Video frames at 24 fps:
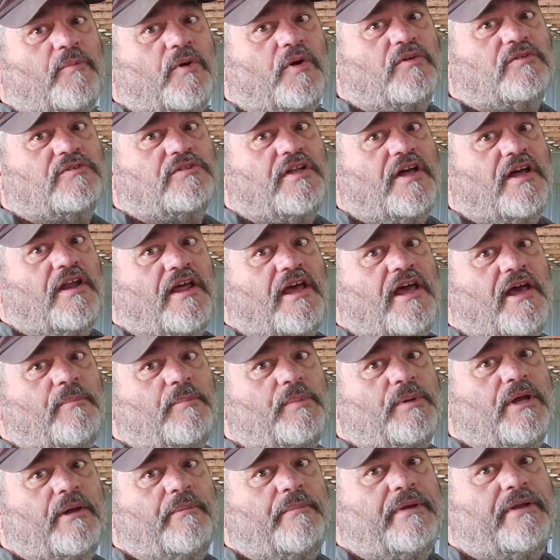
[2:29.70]
not happy
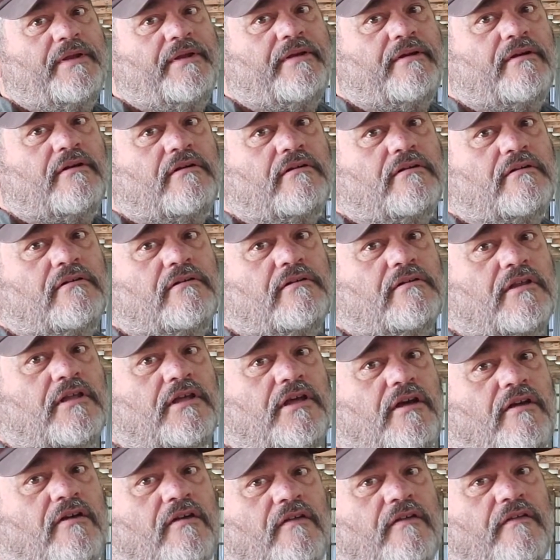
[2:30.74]
I'm in here. They
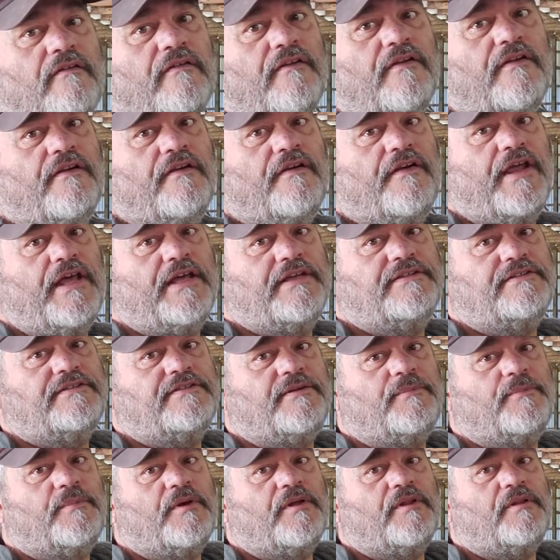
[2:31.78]
got all their little nests
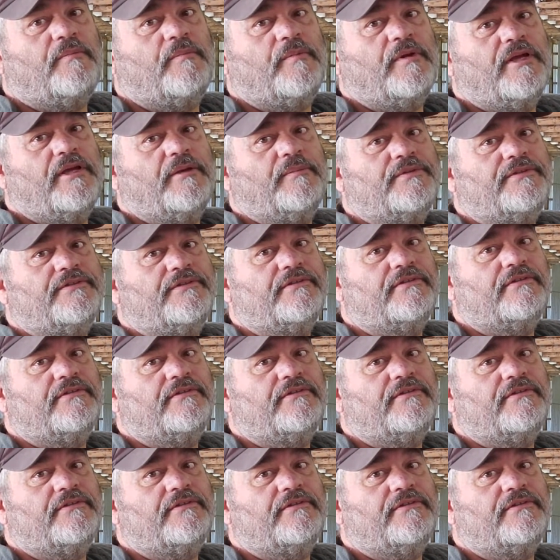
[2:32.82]
up on the beams.